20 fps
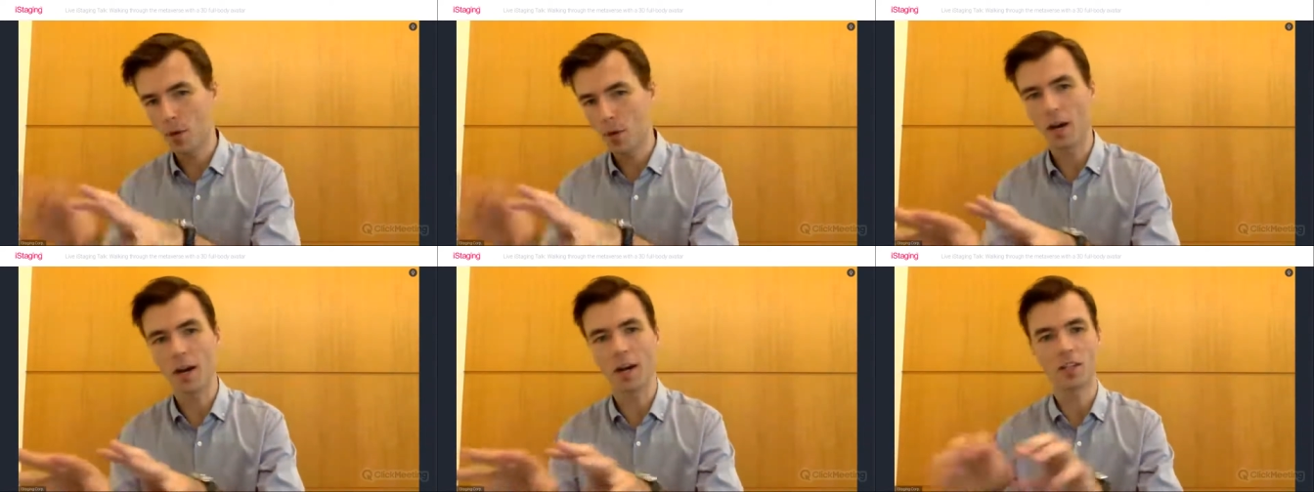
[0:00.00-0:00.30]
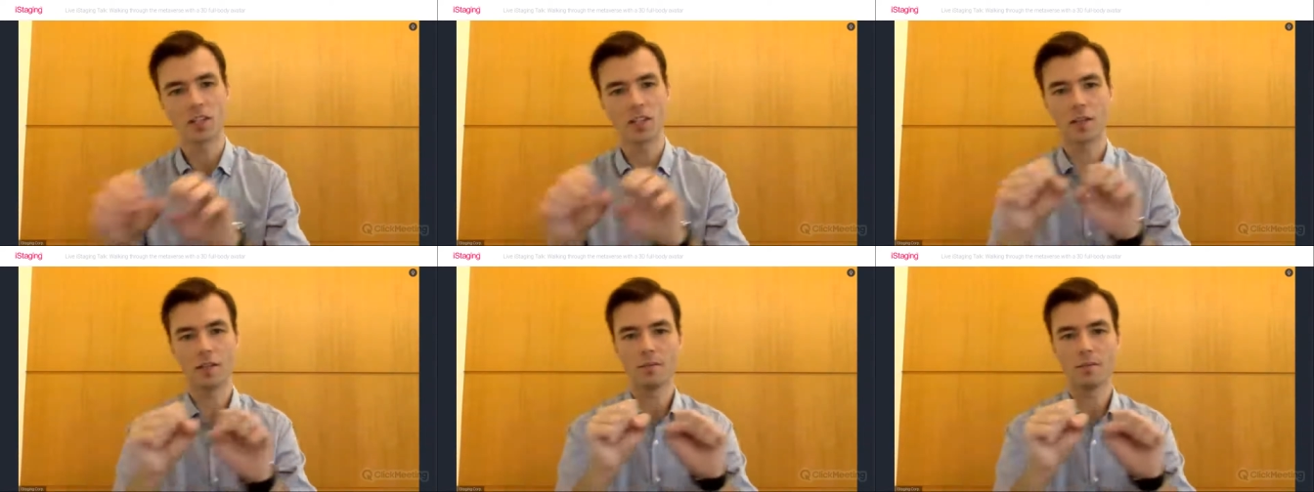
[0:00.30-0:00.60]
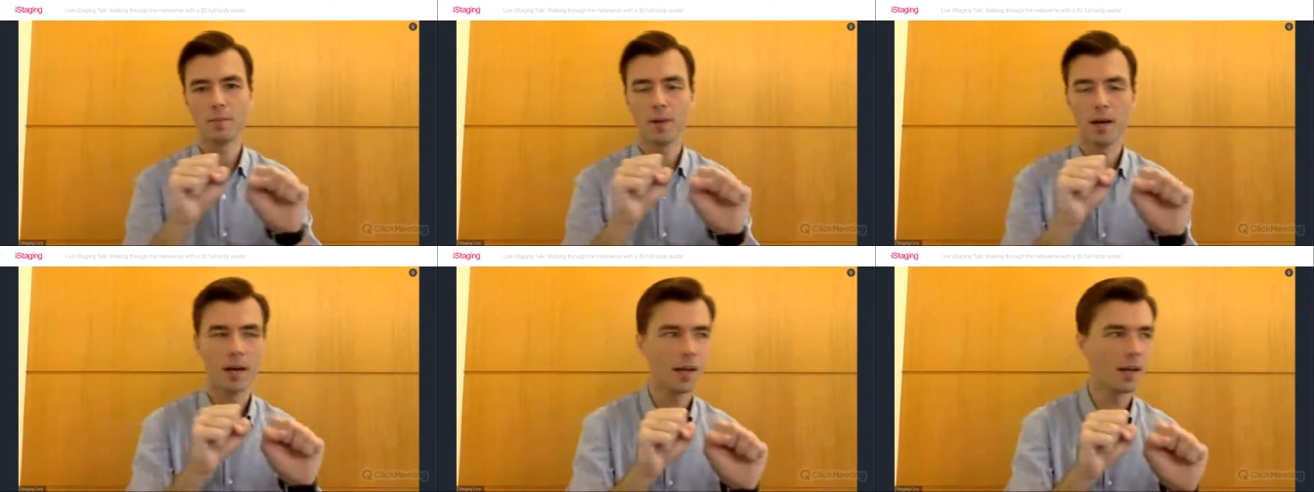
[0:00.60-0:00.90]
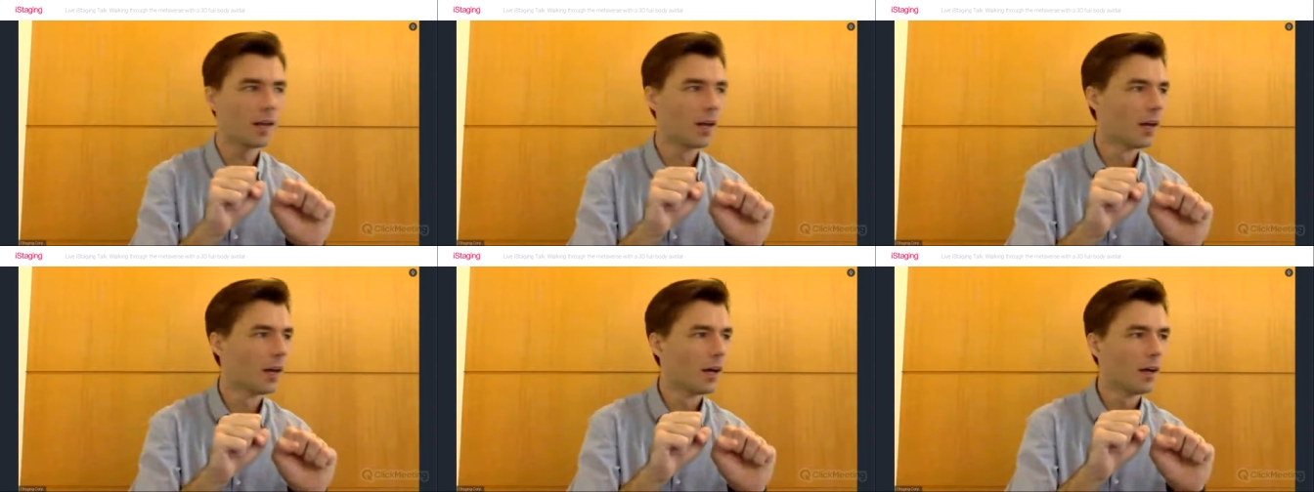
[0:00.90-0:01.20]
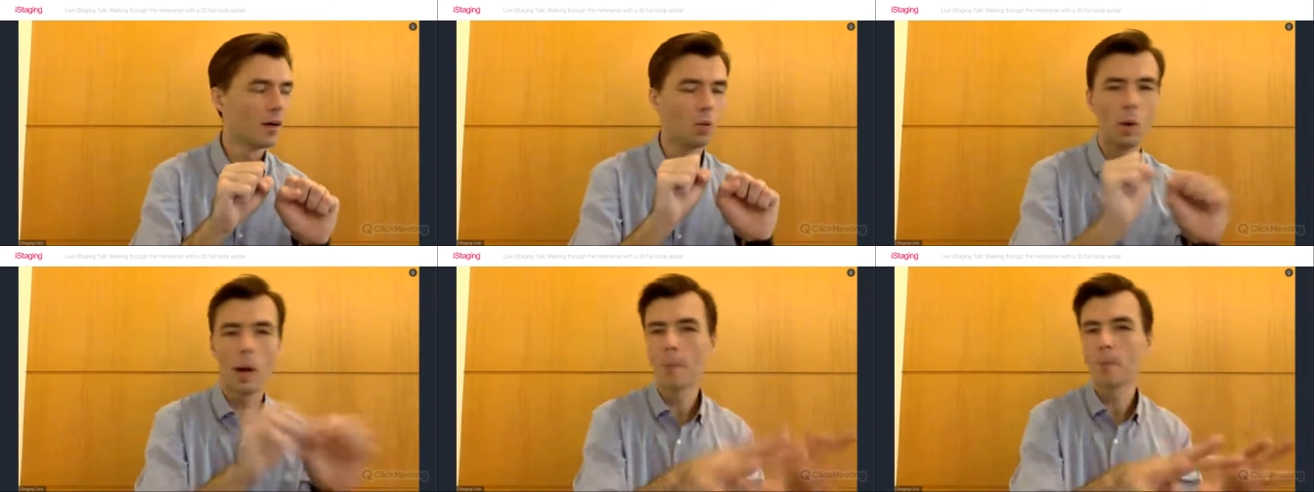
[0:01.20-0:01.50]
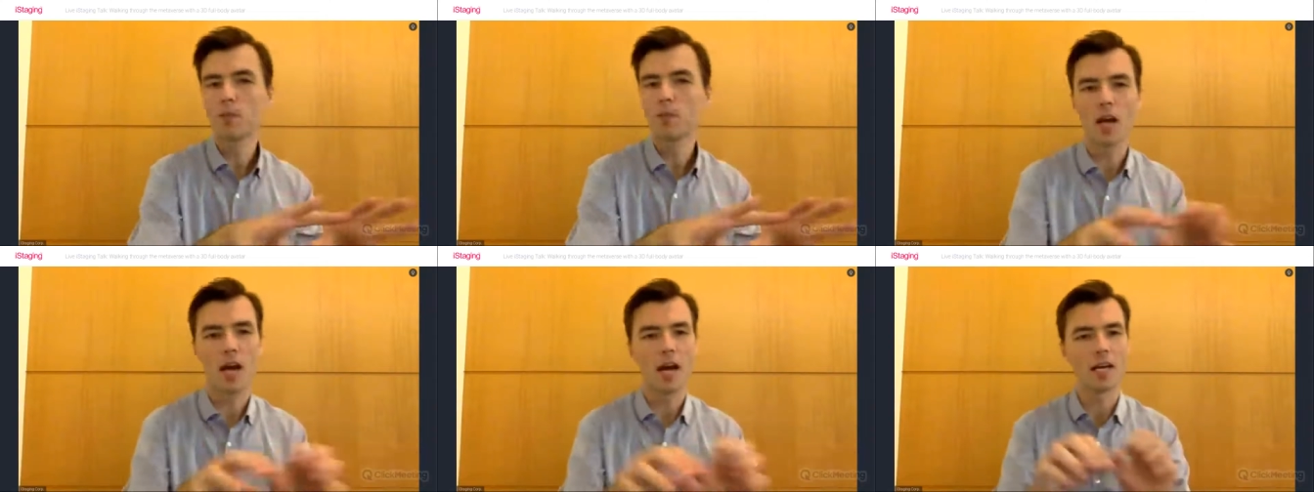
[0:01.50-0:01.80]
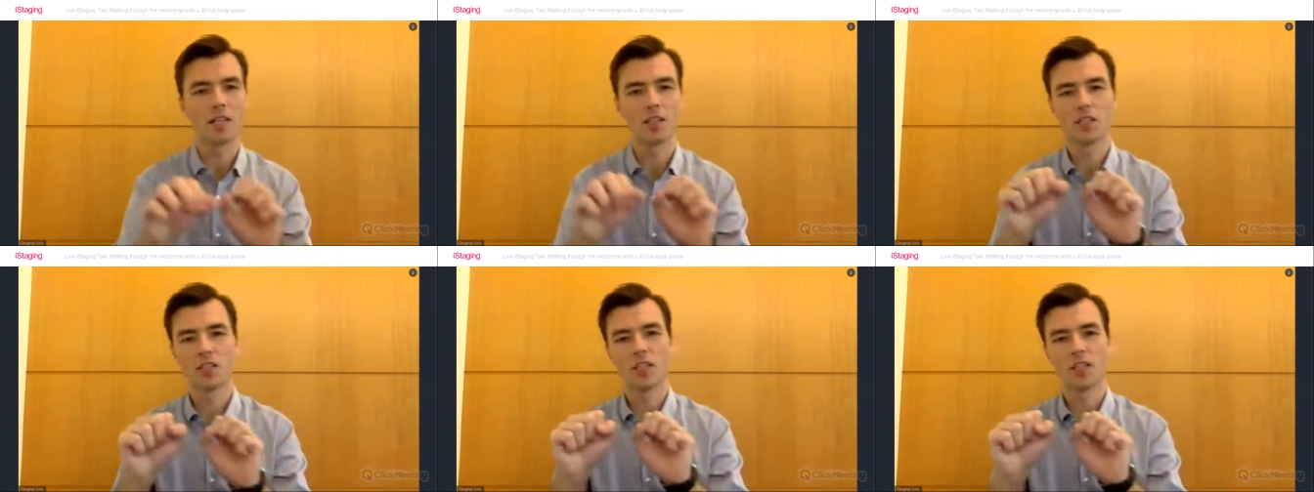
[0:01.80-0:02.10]
products and my
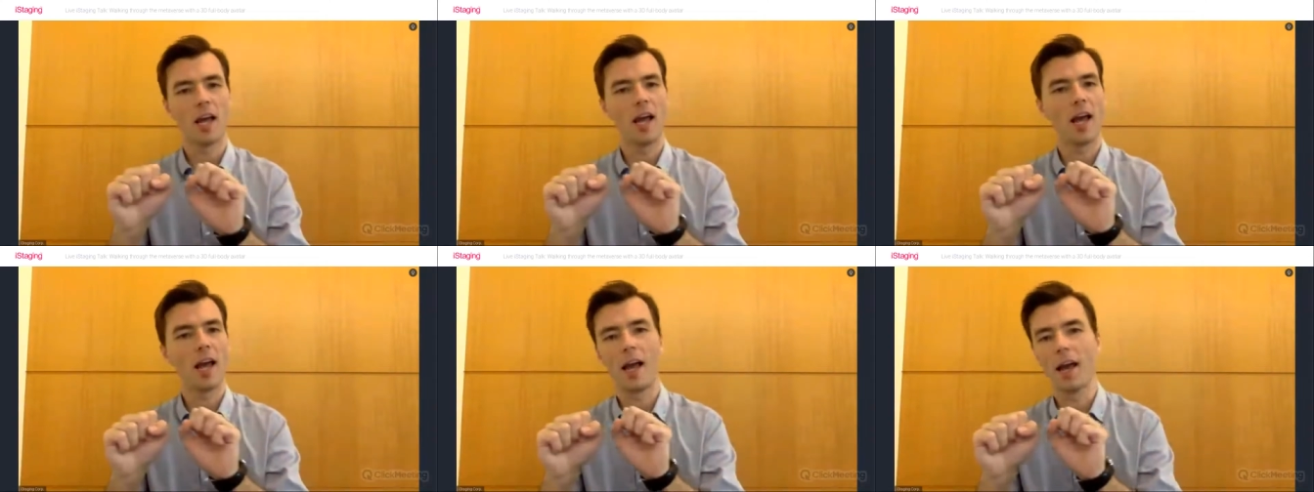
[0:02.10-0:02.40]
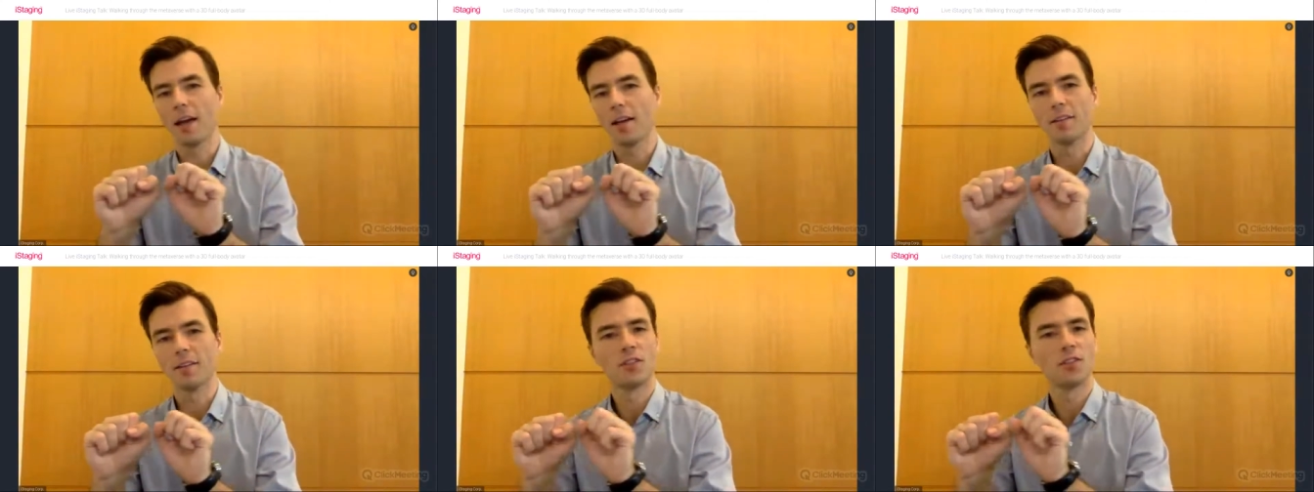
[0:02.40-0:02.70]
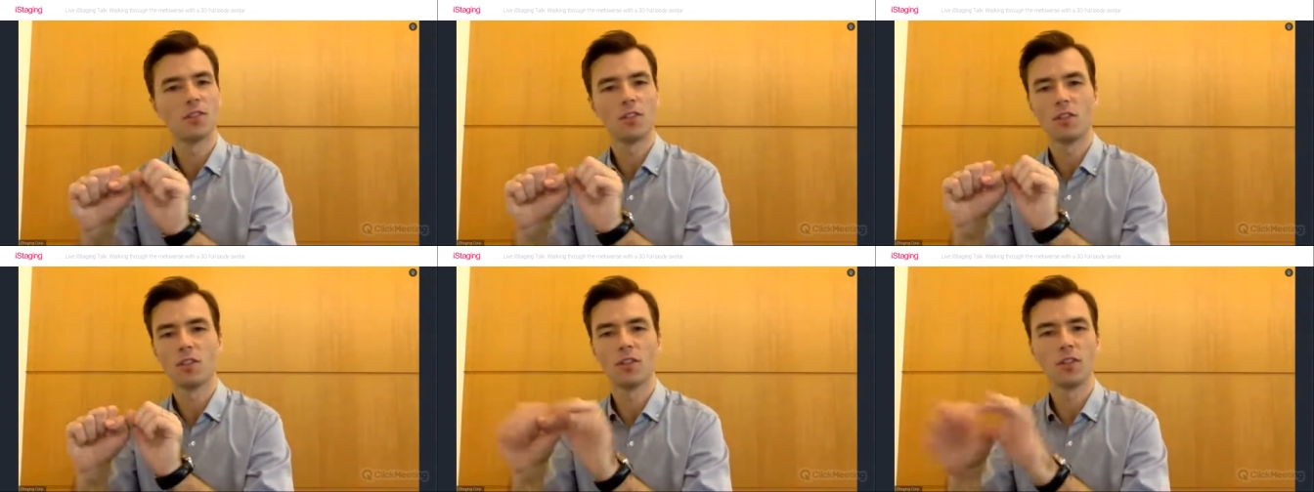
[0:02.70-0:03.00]
websites and